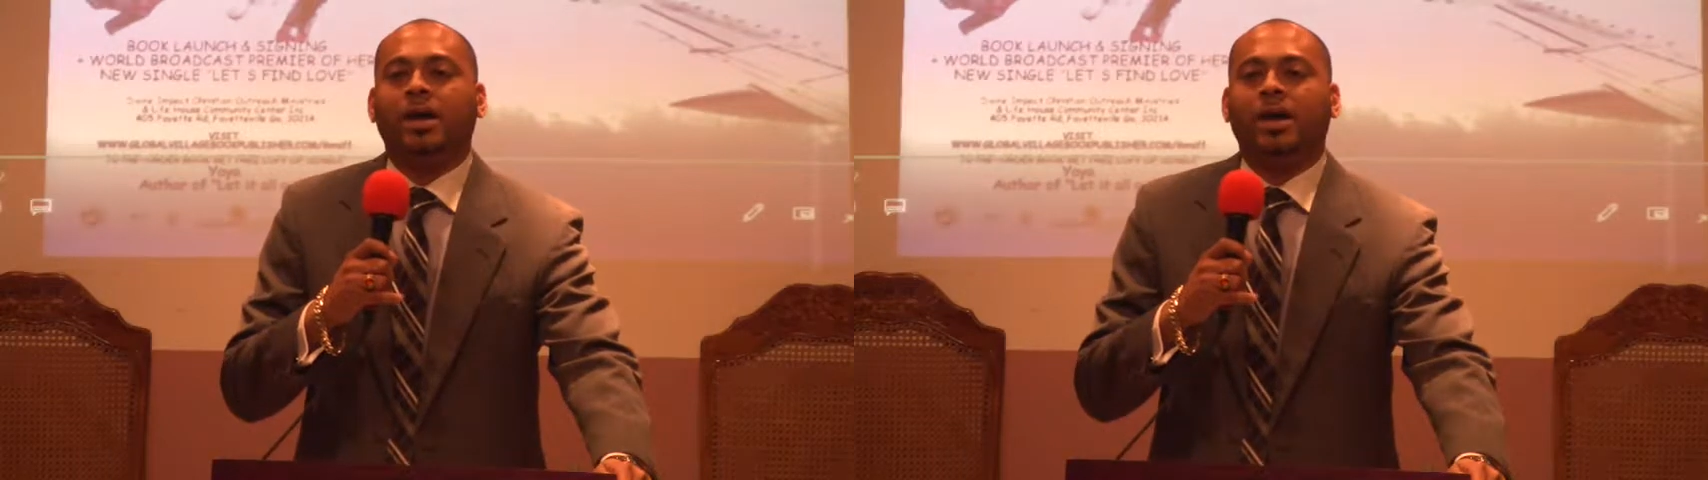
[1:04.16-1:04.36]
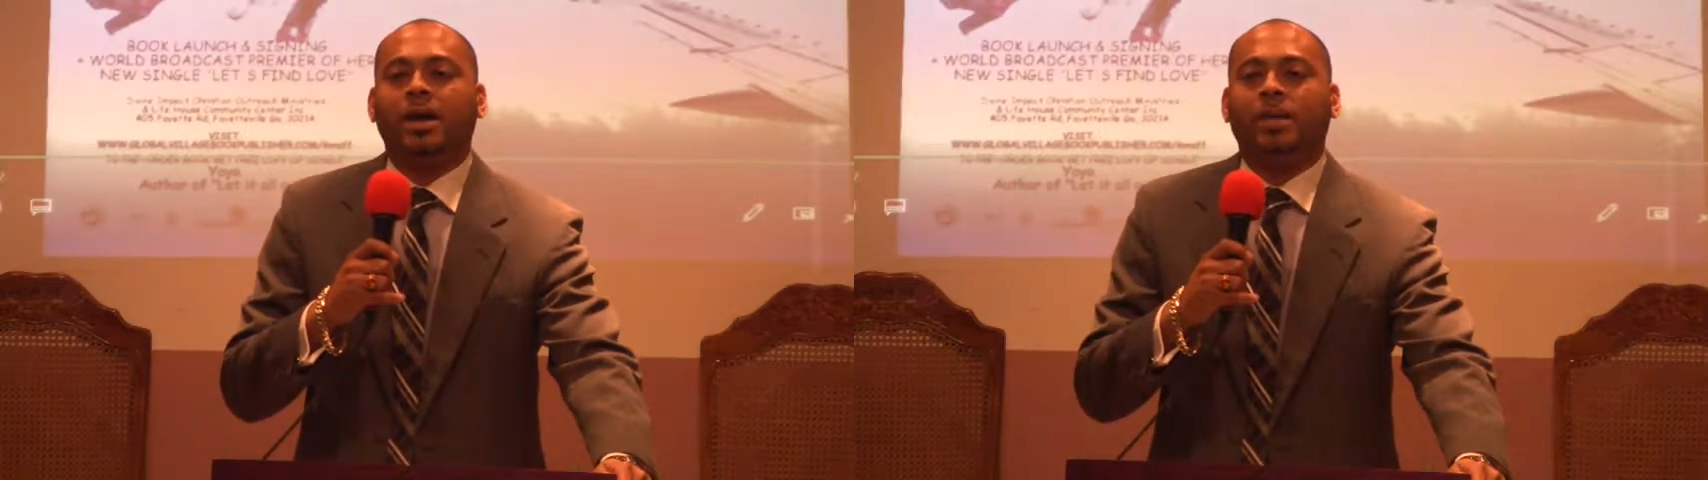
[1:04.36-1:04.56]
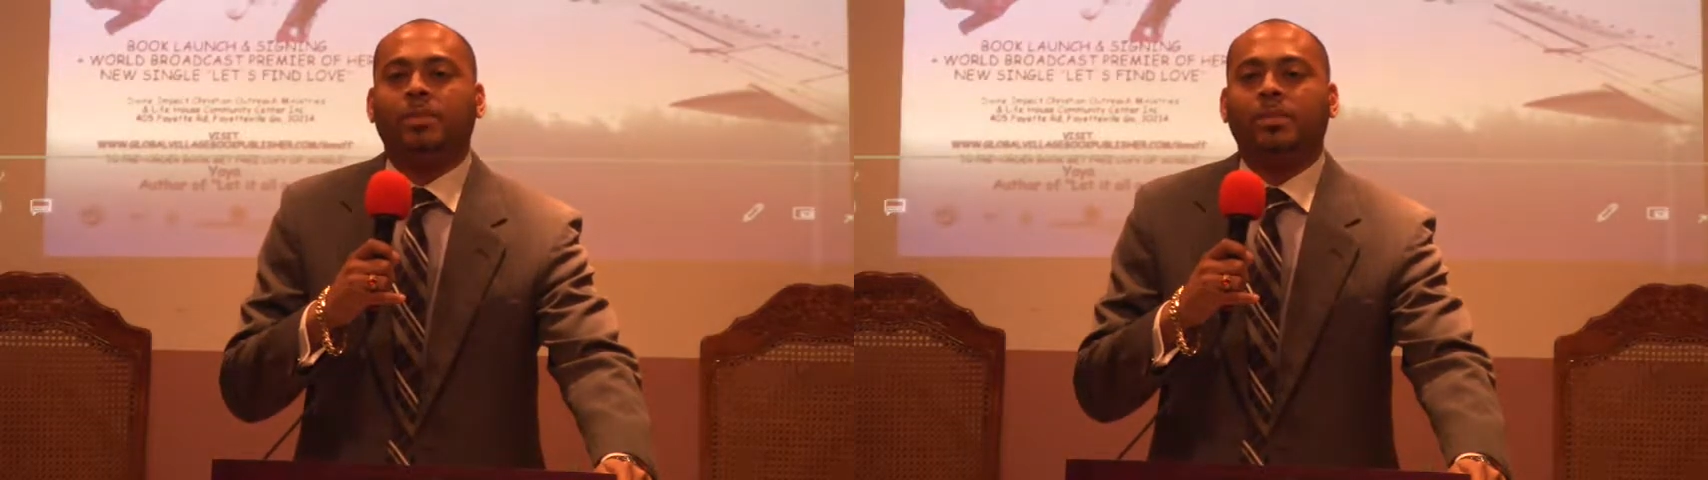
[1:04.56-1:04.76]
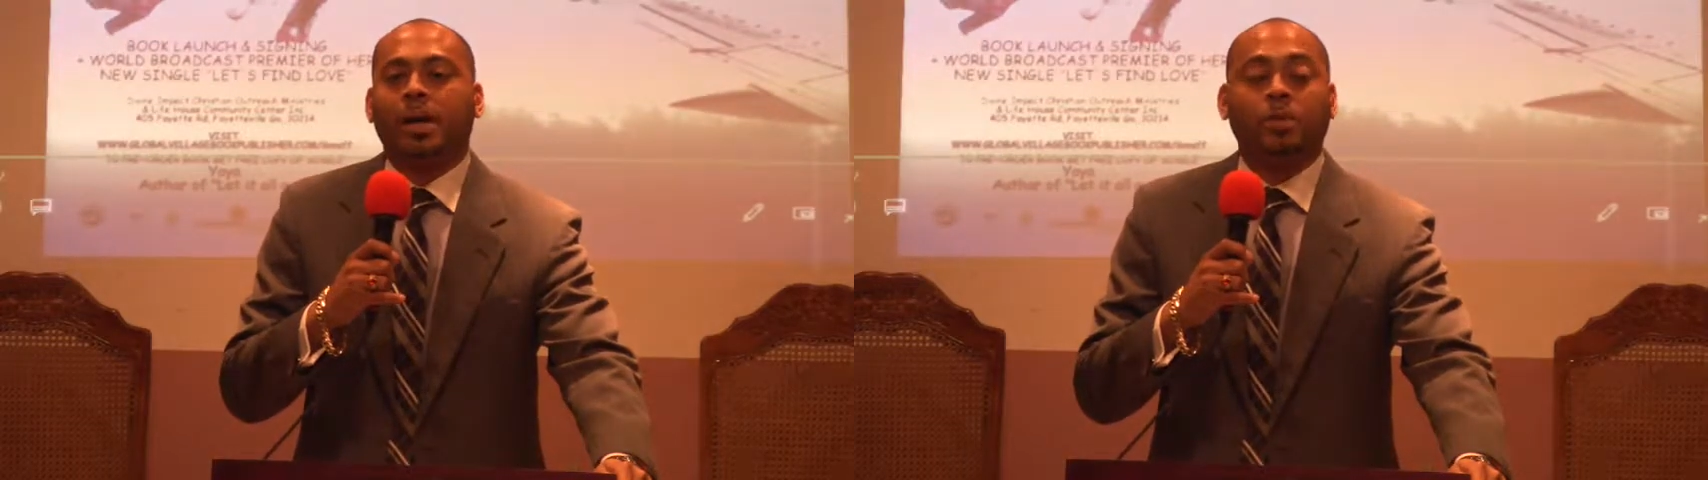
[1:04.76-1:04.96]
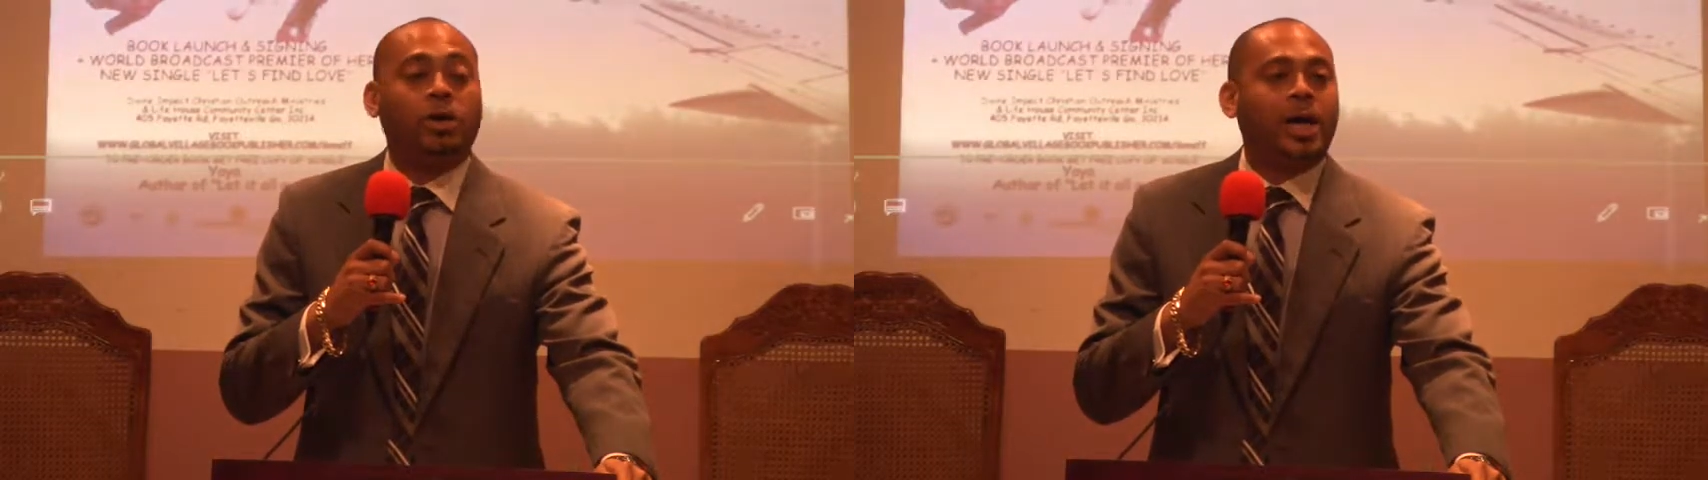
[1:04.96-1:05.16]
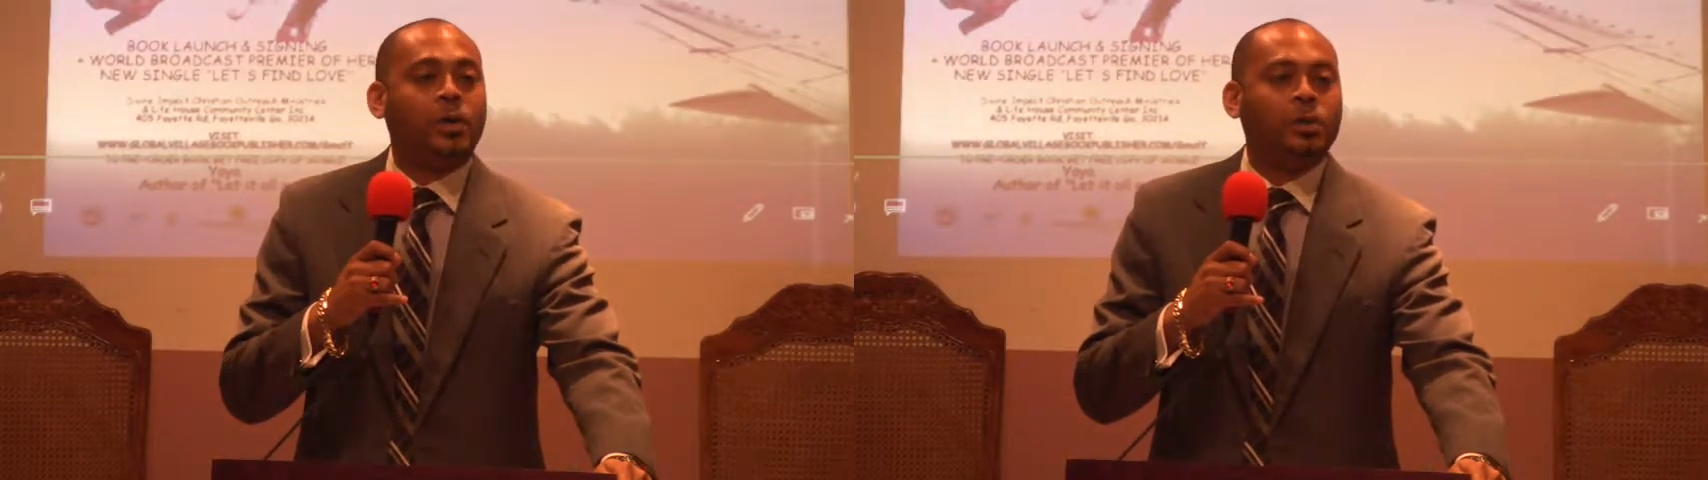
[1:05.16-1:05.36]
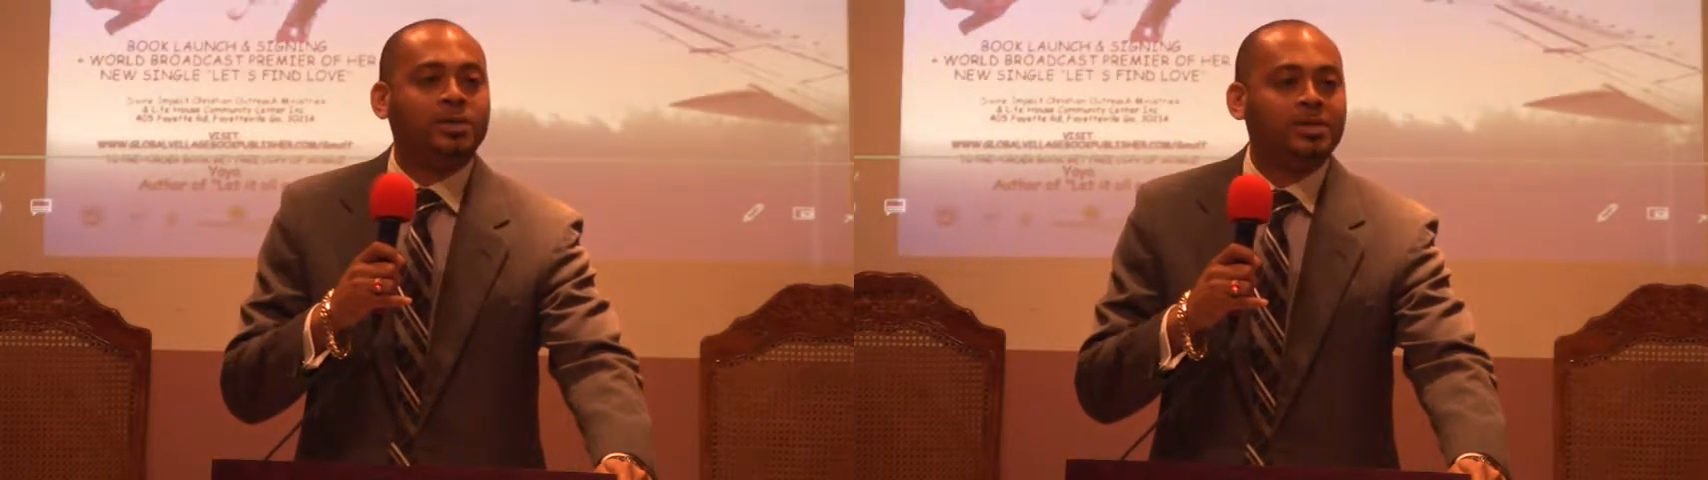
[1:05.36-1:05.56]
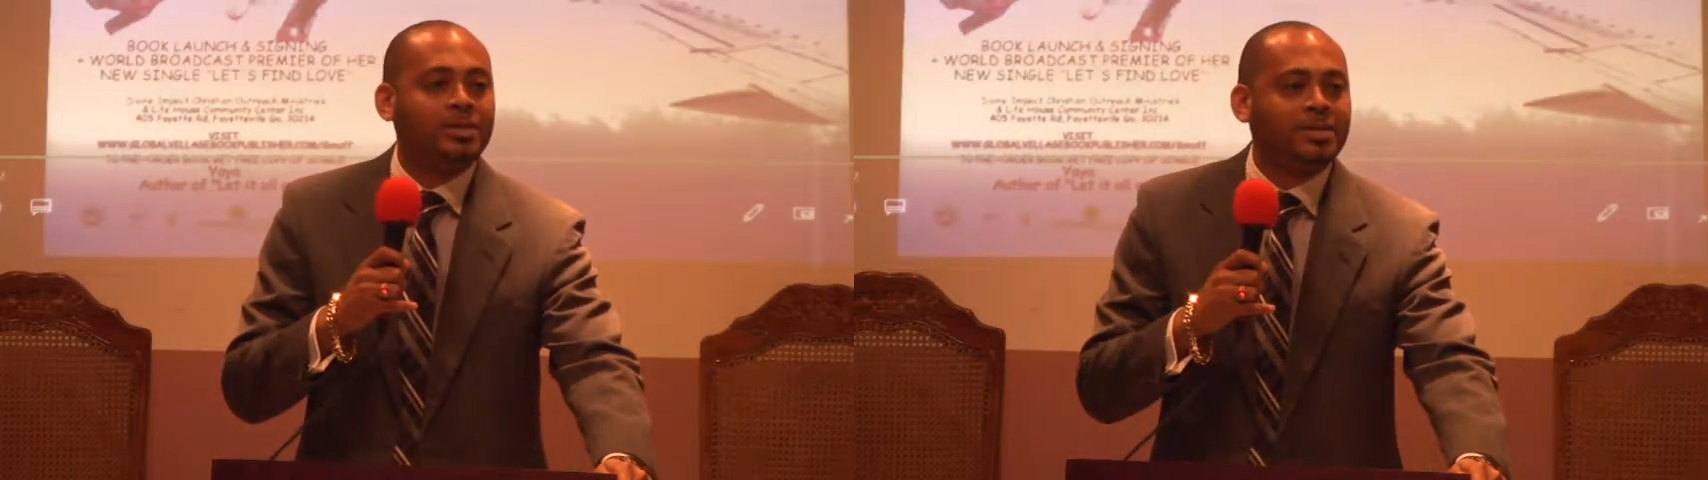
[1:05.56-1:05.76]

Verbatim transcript: Um, I'm not that old.